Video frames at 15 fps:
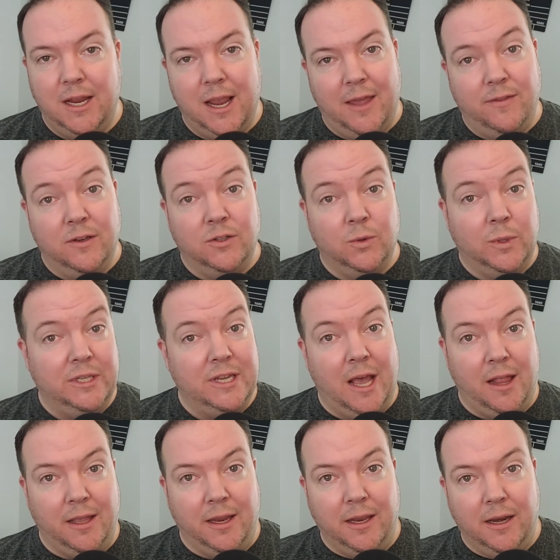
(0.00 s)
and the
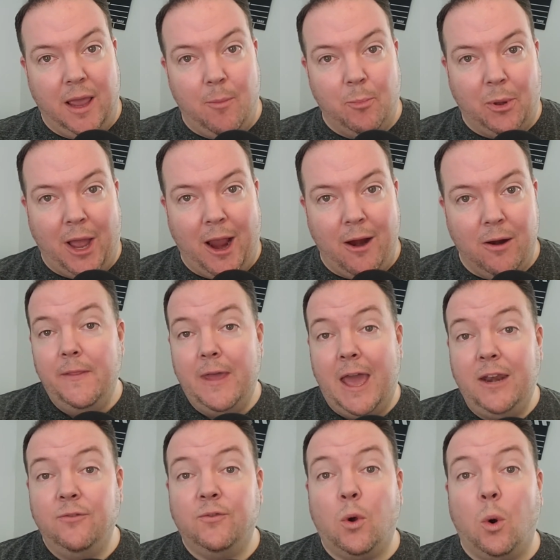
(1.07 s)
Dwindelian Empire, and
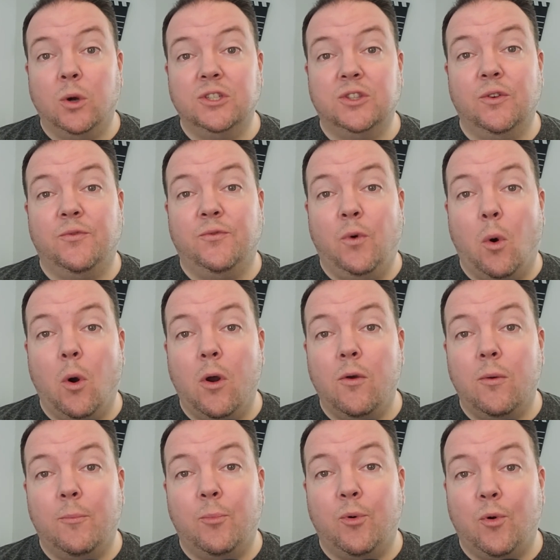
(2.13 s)
of course the 4
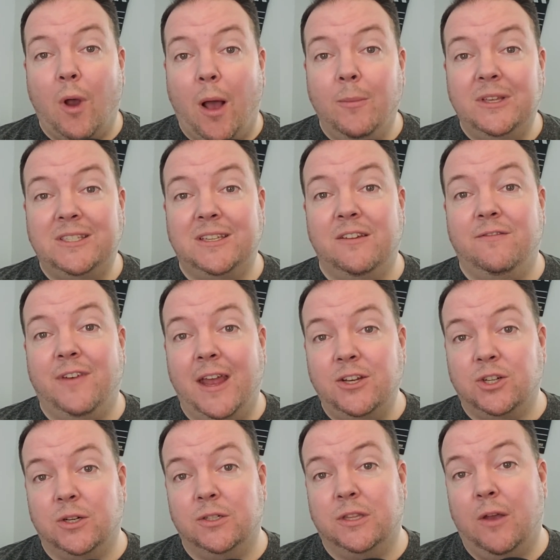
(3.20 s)
promised
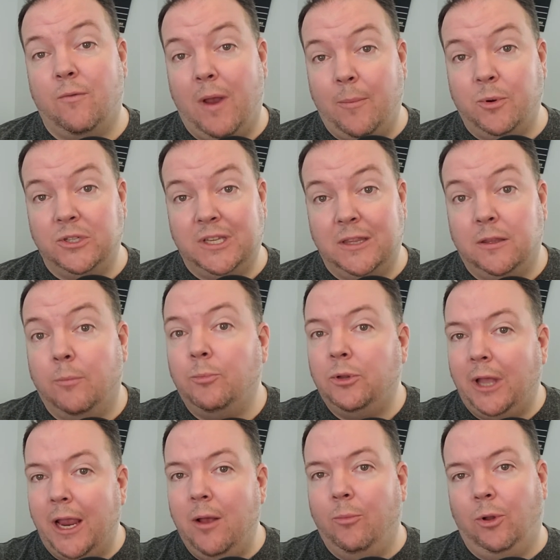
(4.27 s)
adventures that represent the
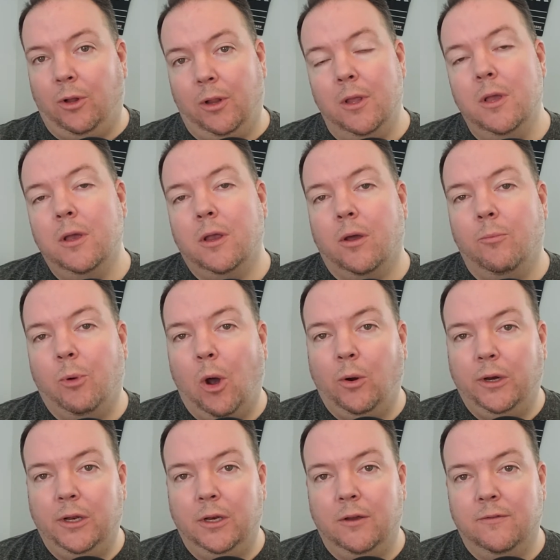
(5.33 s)
playable
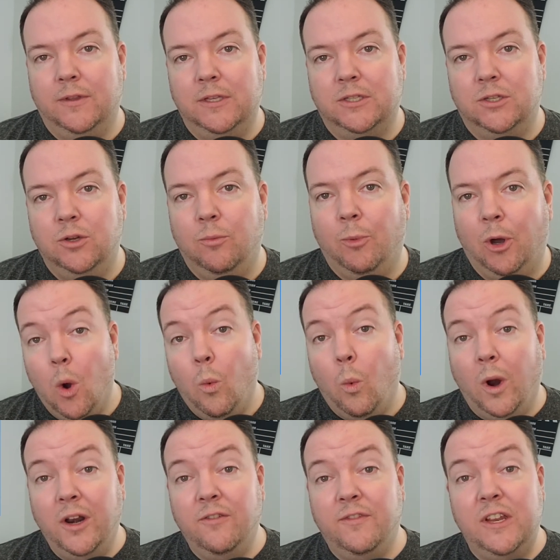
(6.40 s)
component of this new book, one
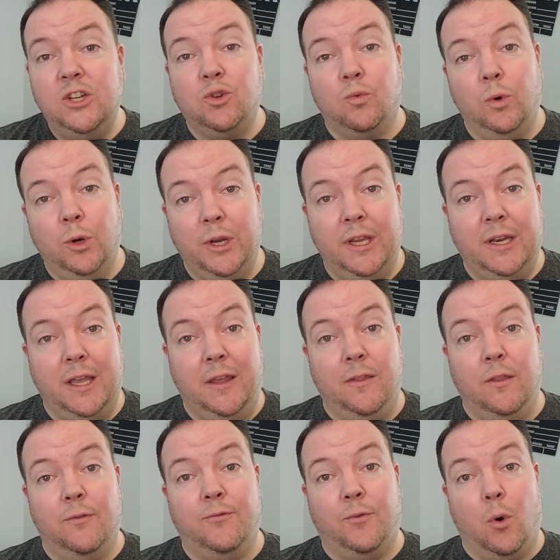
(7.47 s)
of each rooted in the
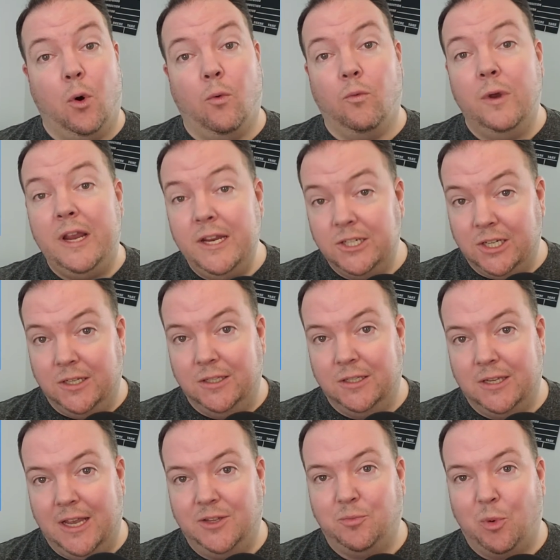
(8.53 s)
4 regions
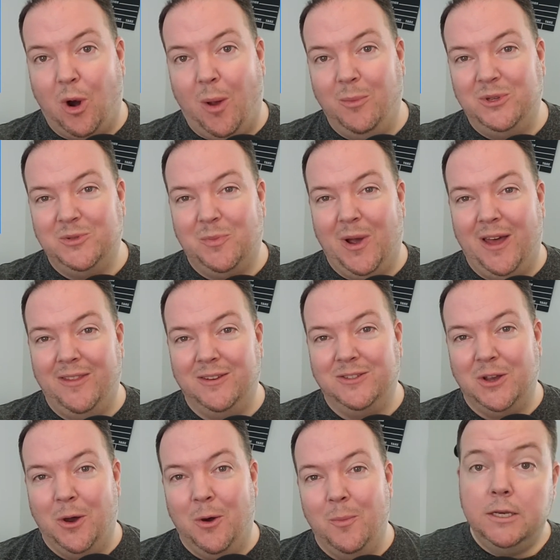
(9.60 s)
as promised promised by the
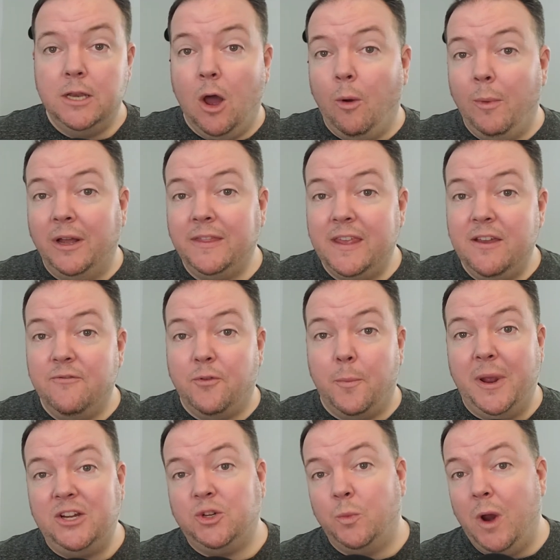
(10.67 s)
tome. Now, among the
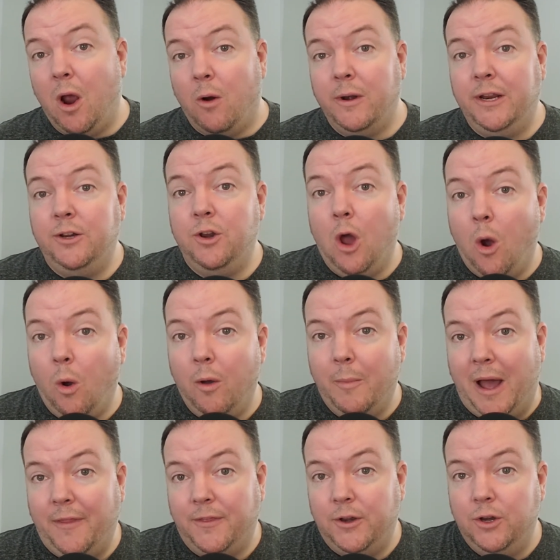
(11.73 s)
information we already know
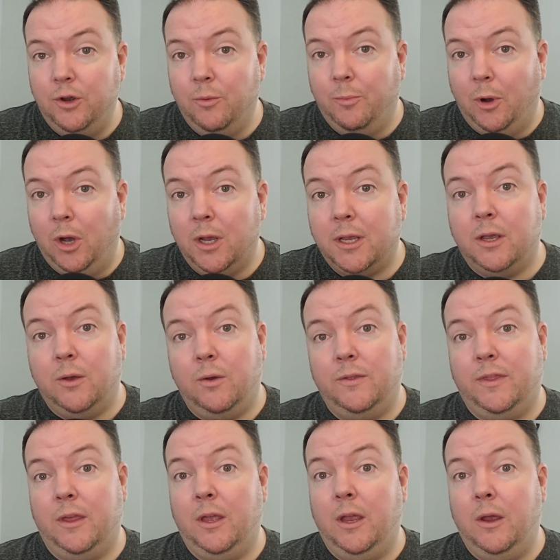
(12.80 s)
about the new book,
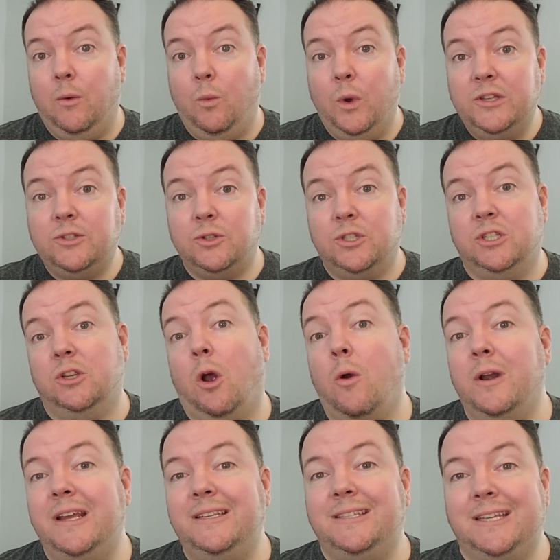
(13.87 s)
the Wizards has
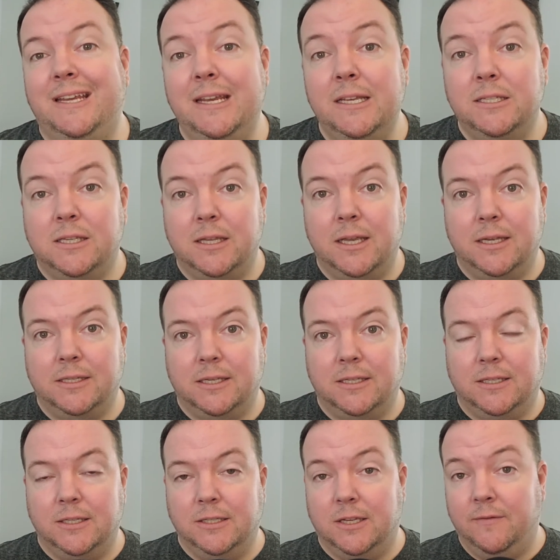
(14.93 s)
already teased the
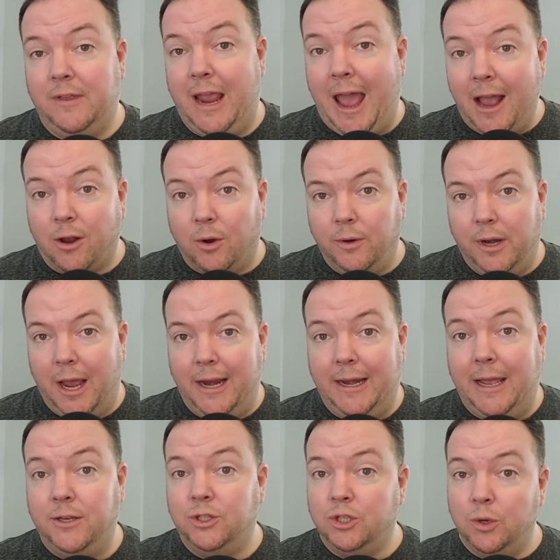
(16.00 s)
existence of the Echo Knight
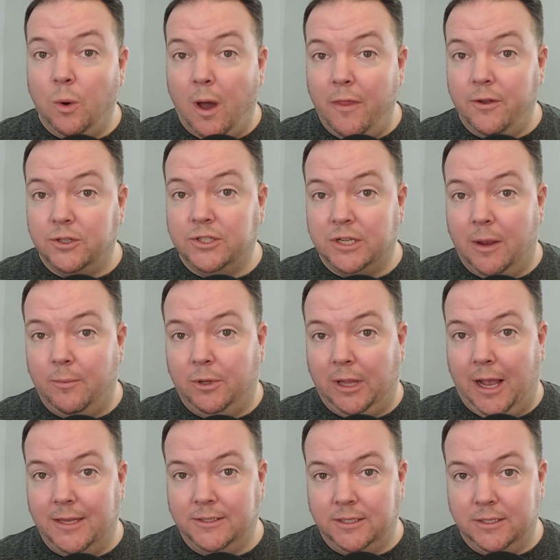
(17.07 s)
and 2 other
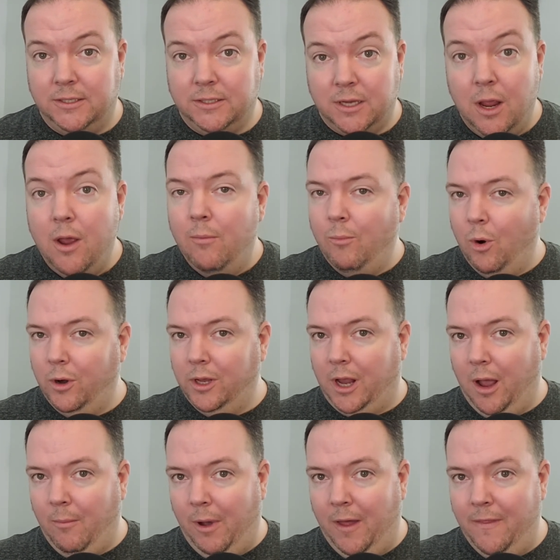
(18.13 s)
subclasses, more to
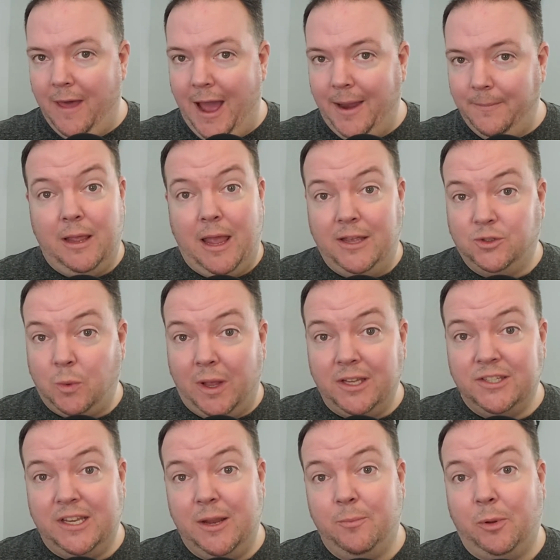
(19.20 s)
come on that, as well
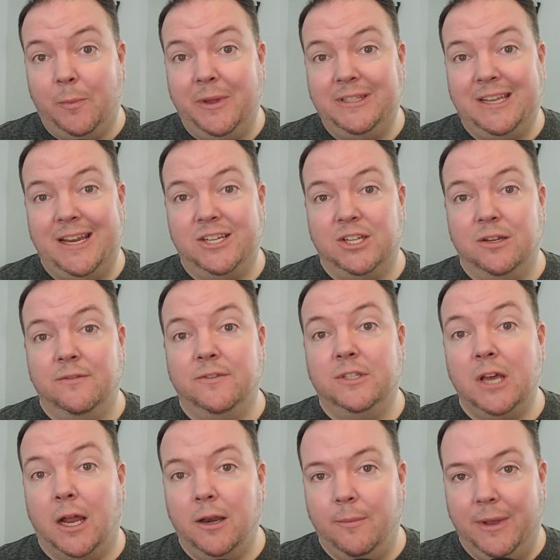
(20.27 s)
as the implementation of
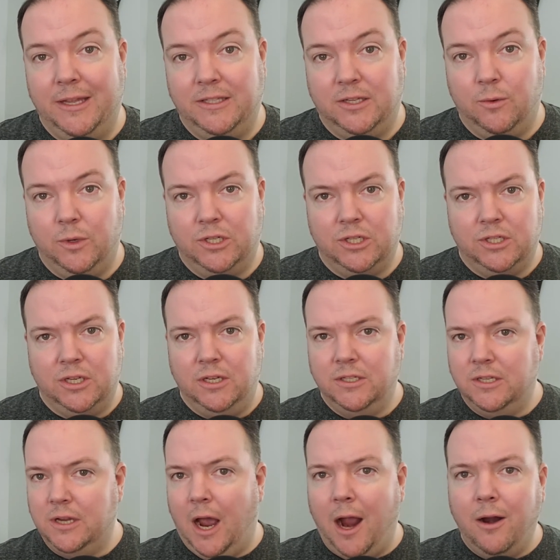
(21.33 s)
Dunemancy, which is an
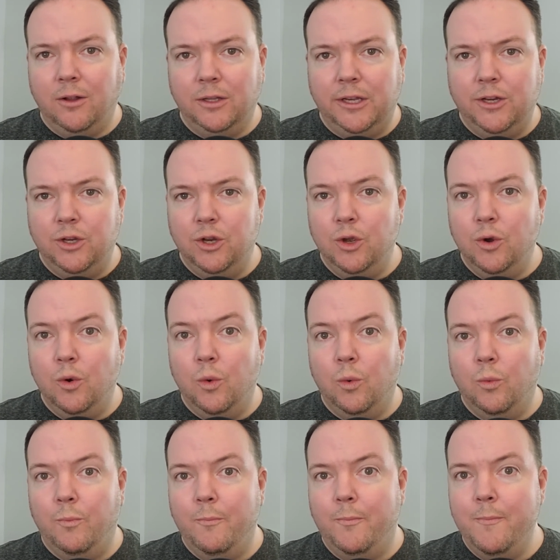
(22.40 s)
entirely
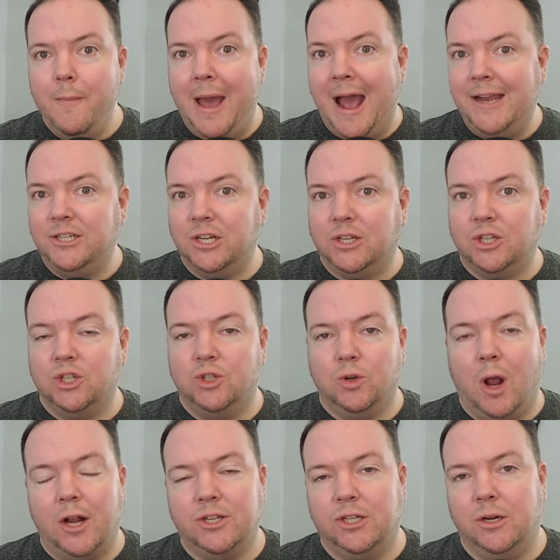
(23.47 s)
new magic
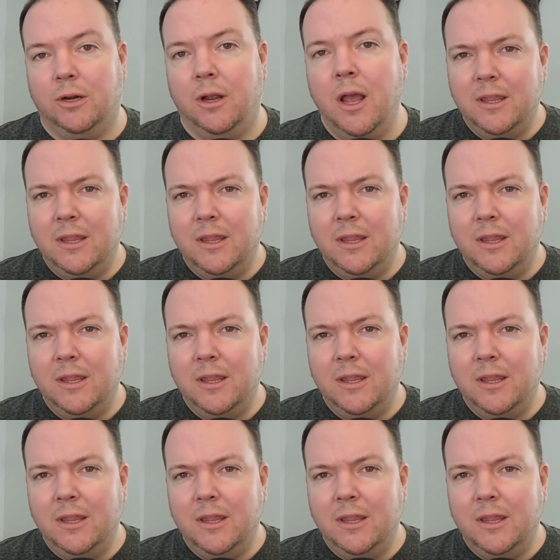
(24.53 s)
structure